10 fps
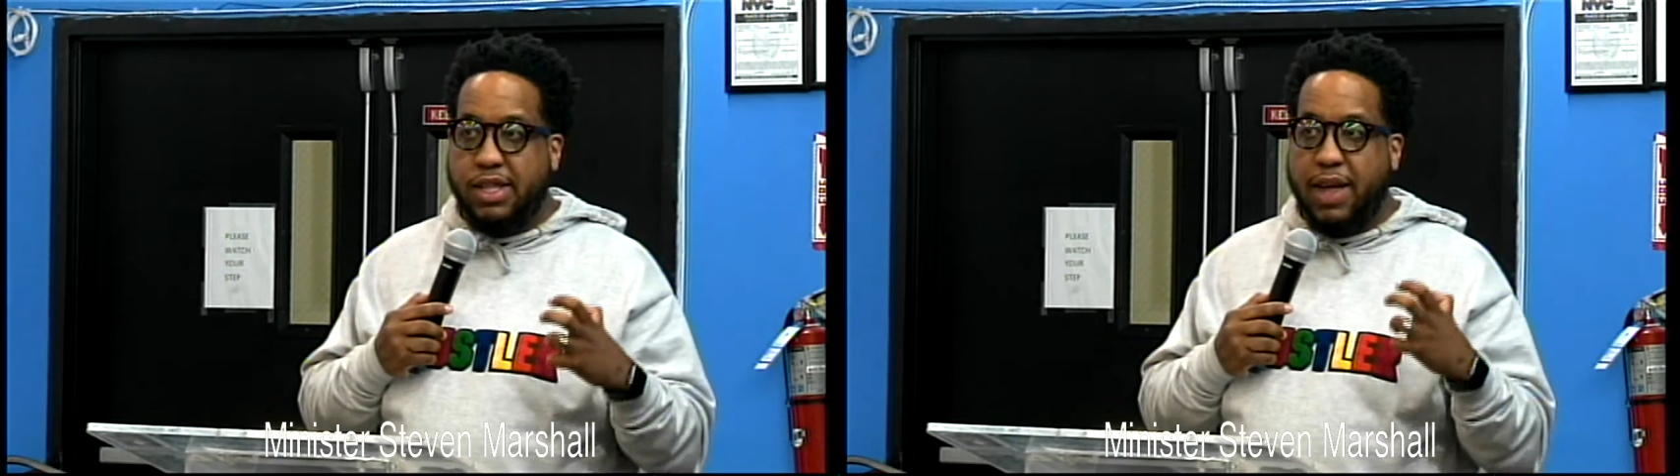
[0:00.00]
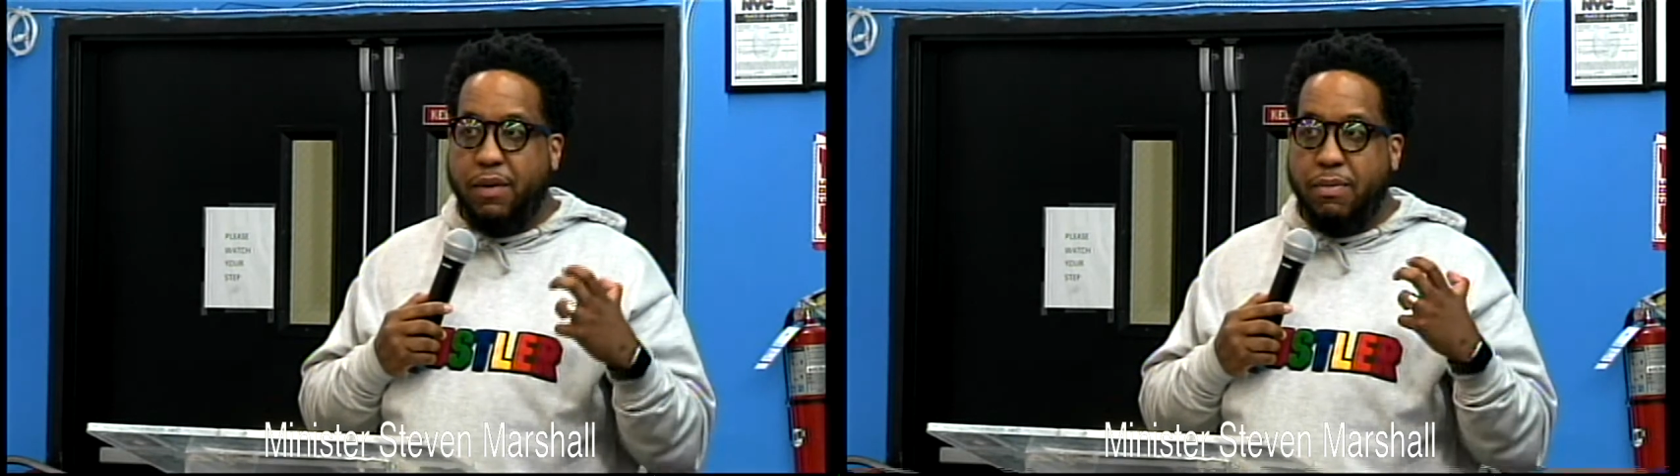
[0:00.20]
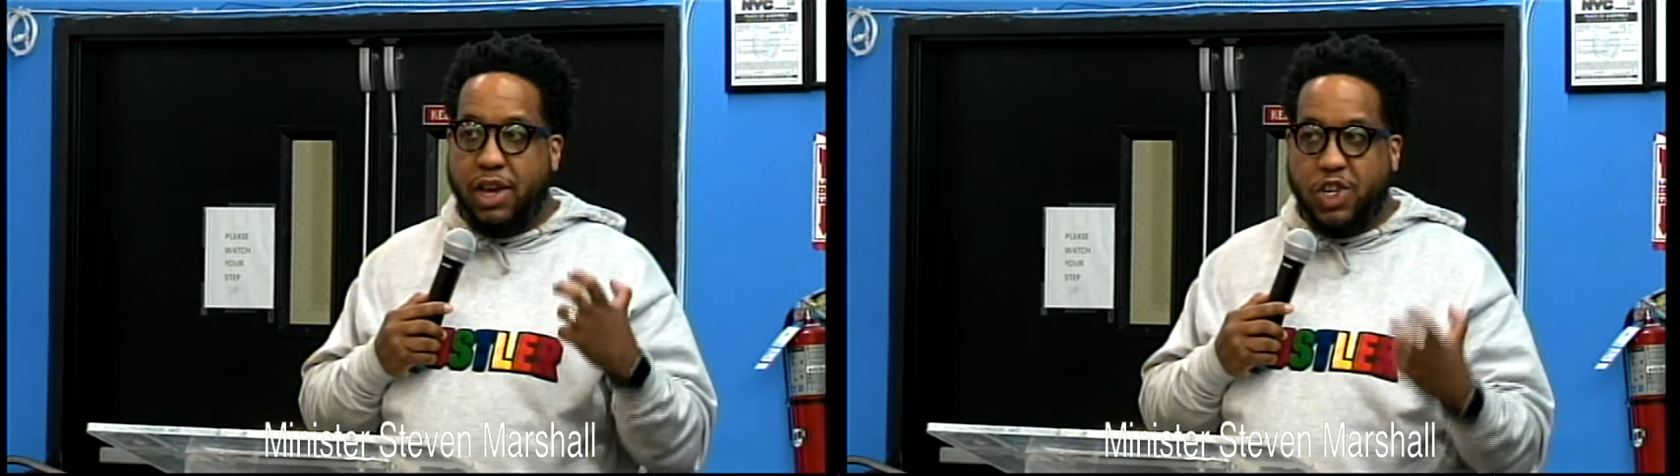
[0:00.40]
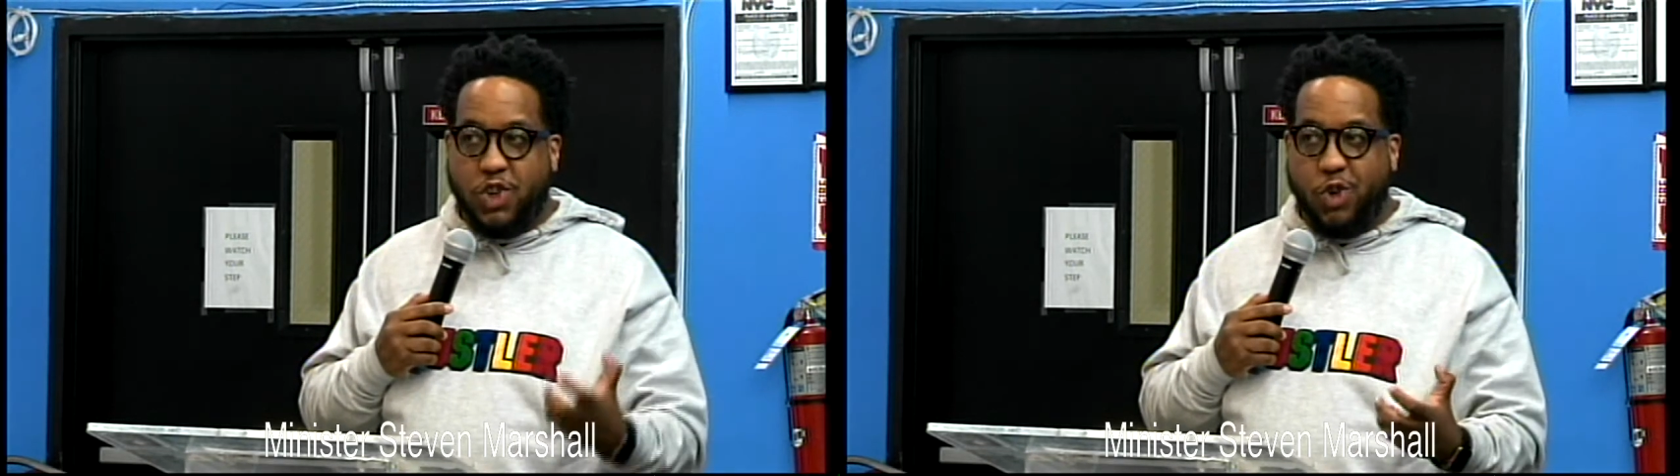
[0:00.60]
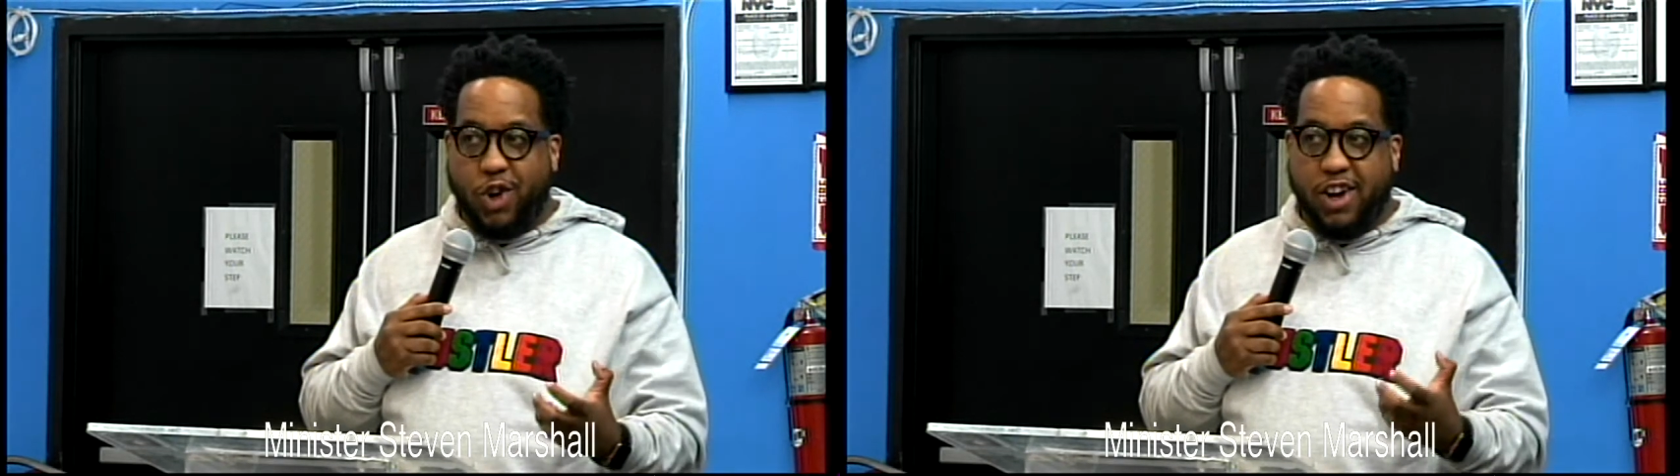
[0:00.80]
that we make
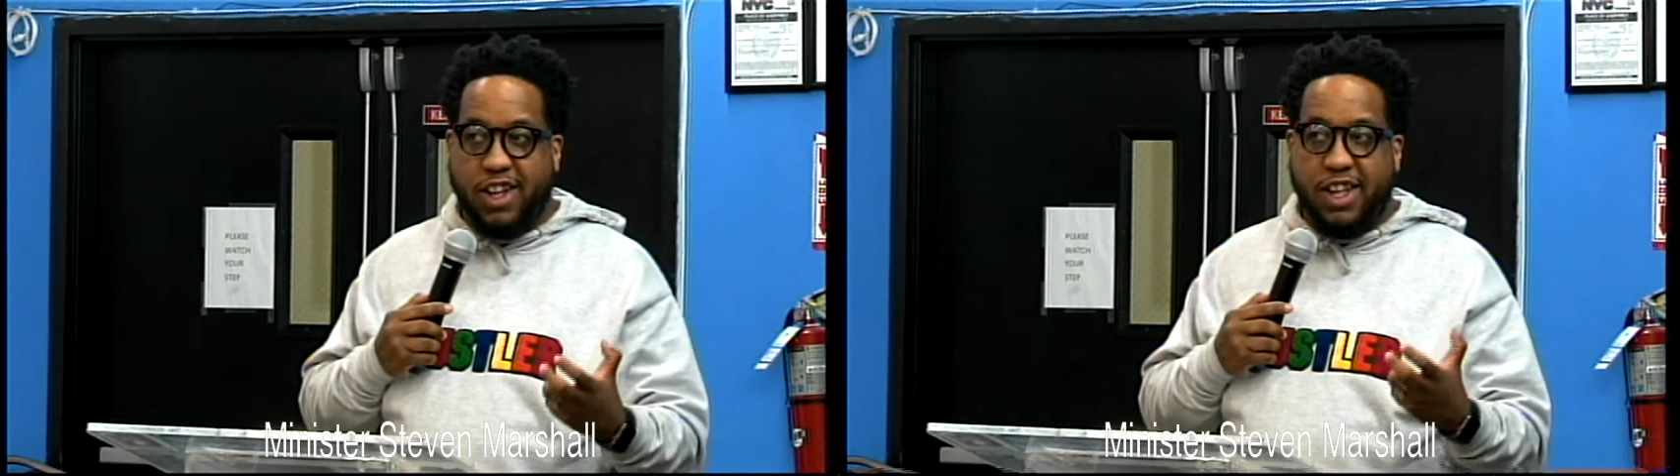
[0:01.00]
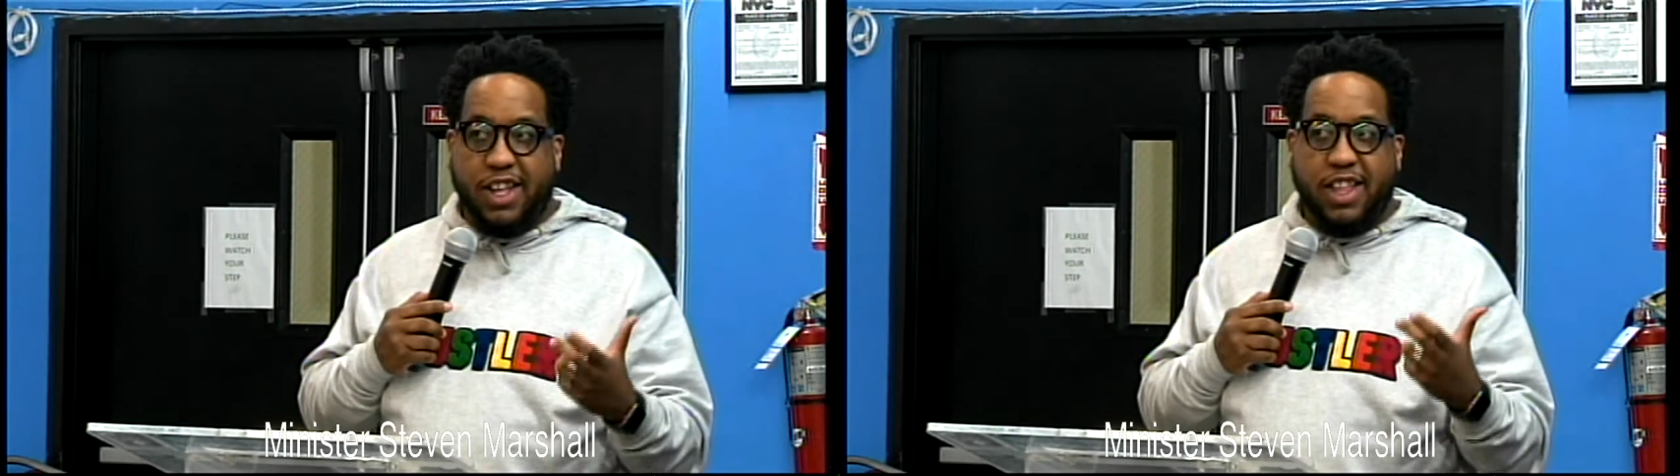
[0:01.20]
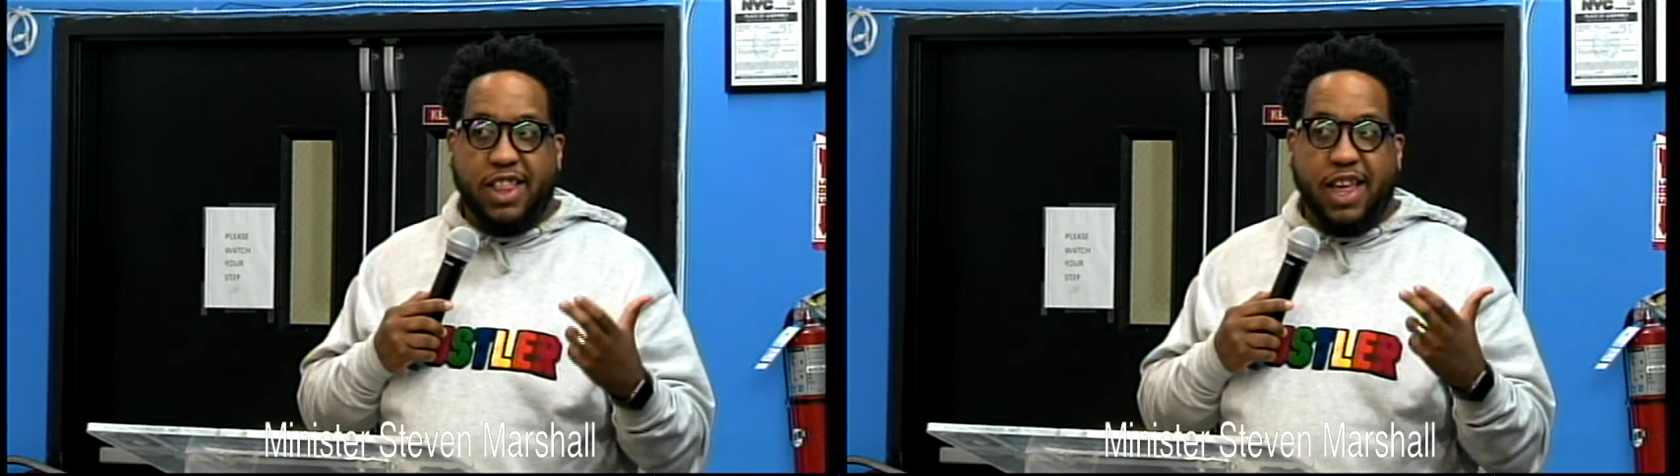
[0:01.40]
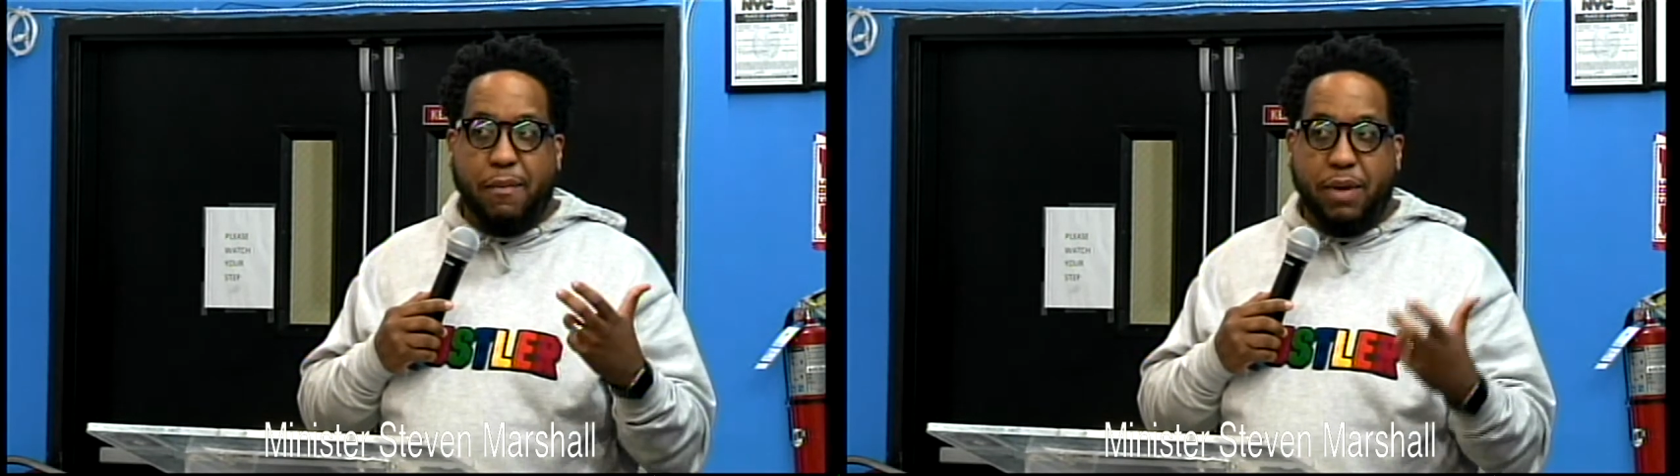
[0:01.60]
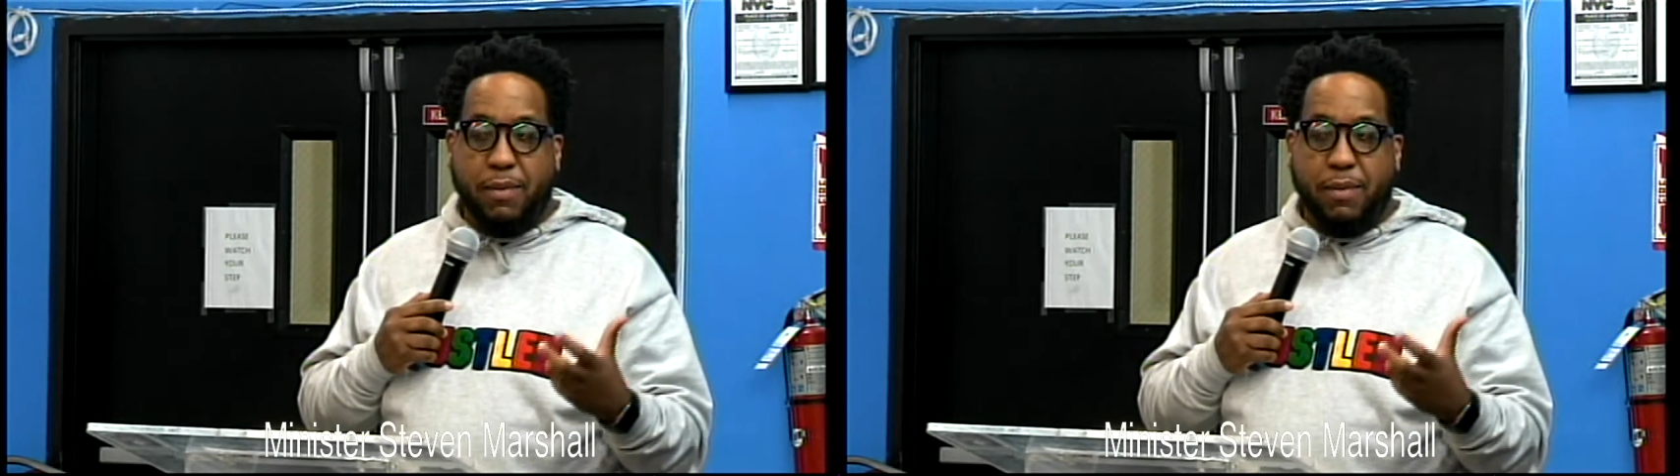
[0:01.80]
sure that